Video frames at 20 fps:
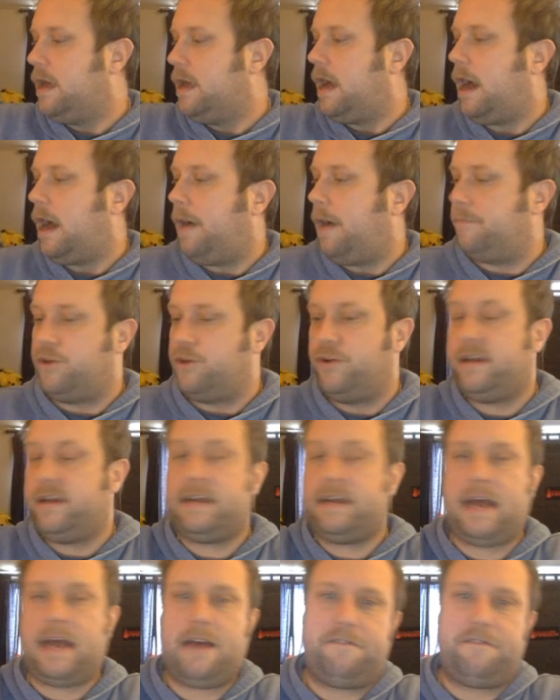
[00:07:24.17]
You need
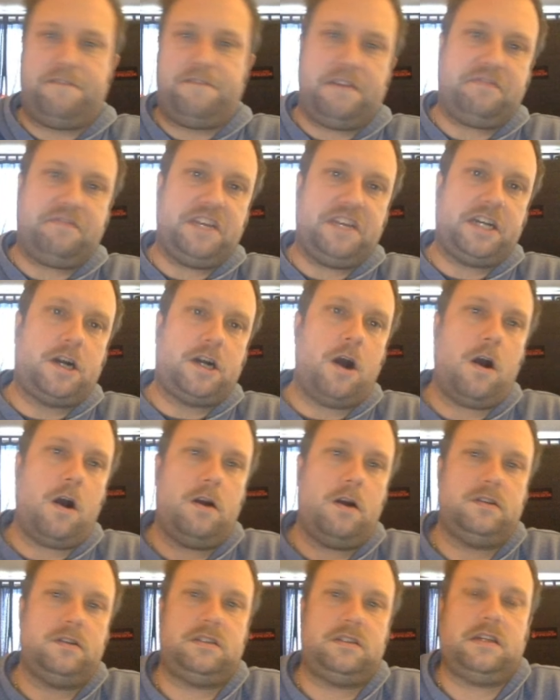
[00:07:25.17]
to have 50
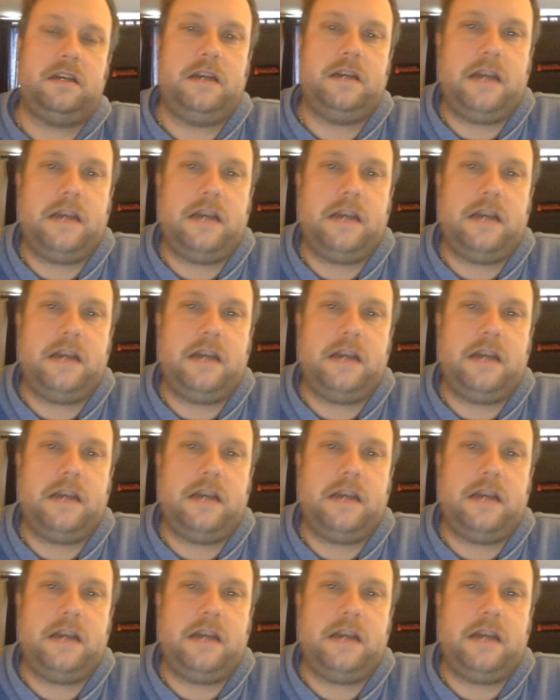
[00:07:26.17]
cards